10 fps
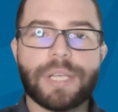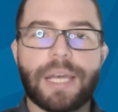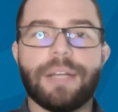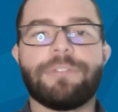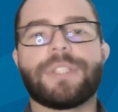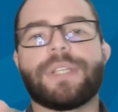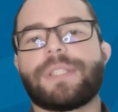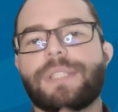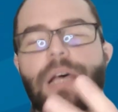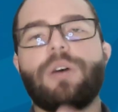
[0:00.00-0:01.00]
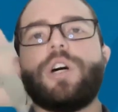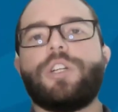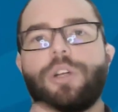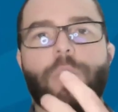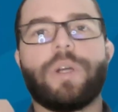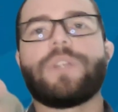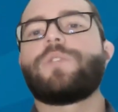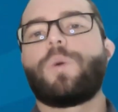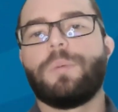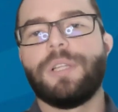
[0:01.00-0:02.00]
and if it's a cell undergoing its
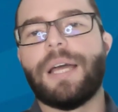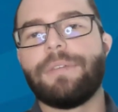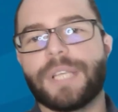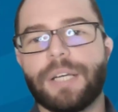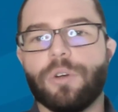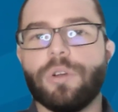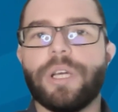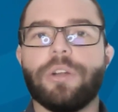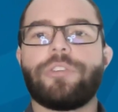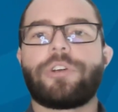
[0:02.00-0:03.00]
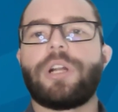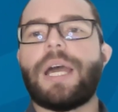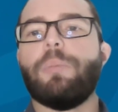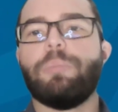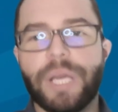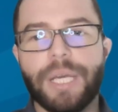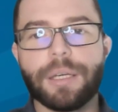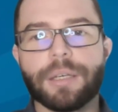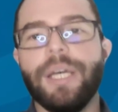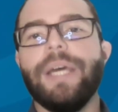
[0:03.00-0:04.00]
normal life cycle, it'll turn out pink.